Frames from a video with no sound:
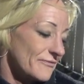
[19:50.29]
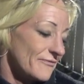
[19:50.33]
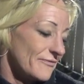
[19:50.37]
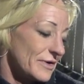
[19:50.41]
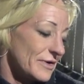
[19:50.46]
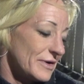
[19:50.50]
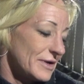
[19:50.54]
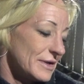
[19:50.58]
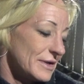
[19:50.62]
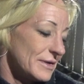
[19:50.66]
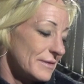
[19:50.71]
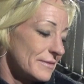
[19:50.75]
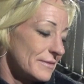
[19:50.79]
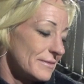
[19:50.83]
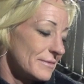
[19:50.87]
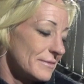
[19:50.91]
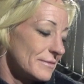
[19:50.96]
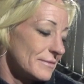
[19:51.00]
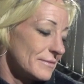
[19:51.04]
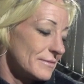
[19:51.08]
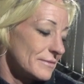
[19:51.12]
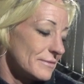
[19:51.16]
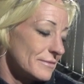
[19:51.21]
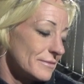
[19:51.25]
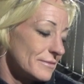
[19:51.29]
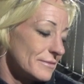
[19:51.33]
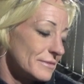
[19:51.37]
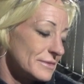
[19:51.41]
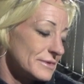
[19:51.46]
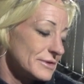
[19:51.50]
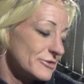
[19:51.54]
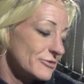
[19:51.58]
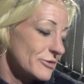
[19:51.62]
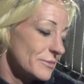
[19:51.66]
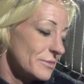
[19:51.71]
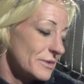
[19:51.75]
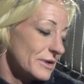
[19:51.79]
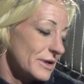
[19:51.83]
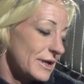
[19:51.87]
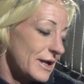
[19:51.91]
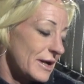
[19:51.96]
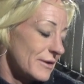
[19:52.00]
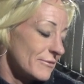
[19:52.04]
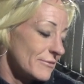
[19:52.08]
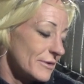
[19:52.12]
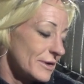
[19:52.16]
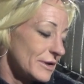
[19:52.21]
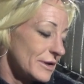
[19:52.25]
very scribbly
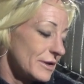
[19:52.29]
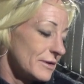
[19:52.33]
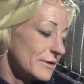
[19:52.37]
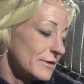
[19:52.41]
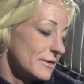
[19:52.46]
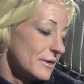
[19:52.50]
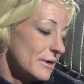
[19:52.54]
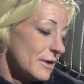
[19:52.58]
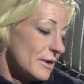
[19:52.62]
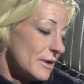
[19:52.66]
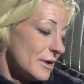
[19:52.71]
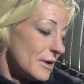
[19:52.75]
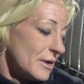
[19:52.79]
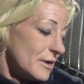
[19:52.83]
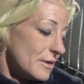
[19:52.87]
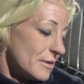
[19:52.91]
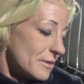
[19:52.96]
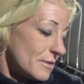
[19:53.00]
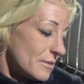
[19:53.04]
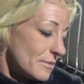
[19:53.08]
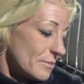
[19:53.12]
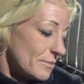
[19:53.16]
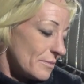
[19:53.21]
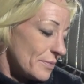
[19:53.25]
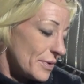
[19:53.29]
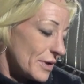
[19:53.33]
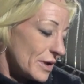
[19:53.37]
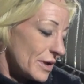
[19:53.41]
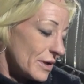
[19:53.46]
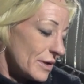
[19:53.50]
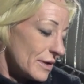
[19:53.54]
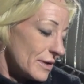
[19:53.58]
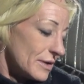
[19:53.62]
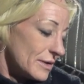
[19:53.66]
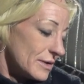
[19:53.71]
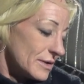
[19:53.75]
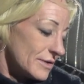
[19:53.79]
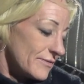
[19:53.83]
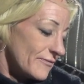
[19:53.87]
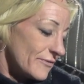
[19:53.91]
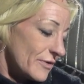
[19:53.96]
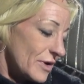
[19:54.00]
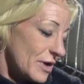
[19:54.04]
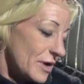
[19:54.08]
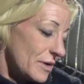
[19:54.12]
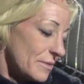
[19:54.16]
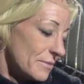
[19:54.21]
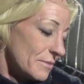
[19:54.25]
handwriting, but it's
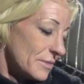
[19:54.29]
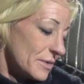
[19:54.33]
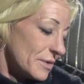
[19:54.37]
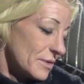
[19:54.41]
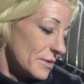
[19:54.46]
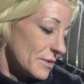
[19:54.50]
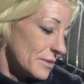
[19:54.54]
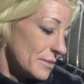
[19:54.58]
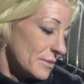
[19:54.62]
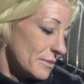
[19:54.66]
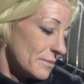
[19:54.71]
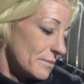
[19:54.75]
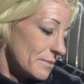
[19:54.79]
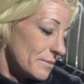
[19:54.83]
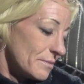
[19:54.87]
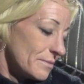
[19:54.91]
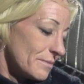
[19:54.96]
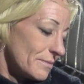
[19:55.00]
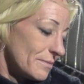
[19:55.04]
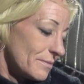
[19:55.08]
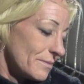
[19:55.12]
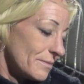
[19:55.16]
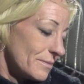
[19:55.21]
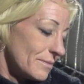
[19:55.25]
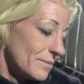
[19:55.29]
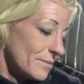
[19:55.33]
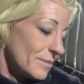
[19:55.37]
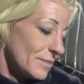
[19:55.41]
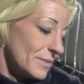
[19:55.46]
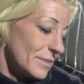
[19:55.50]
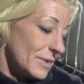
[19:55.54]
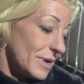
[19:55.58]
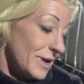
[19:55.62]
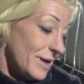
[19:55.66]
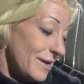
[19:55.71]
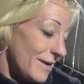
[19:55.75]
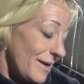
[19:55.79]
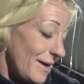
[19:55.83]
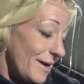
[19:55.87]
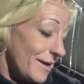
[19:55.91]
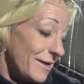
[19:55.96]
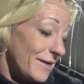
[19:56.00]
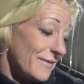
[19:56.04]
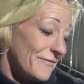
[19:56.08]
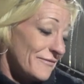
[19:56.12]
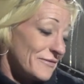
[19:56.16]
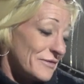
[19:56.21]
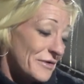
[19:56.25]
from I
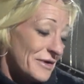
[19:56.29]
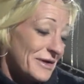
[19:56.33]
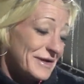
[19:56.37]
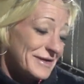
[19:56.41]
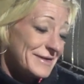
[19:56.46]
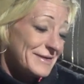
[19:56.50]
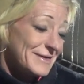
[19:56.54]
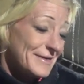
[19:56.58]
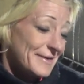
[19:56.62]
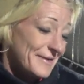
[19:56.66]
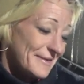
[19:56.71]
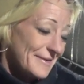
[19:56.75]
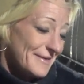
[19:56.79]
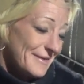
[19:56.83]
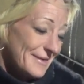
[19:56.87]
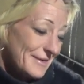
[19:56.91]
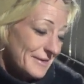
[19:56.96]
have no idea.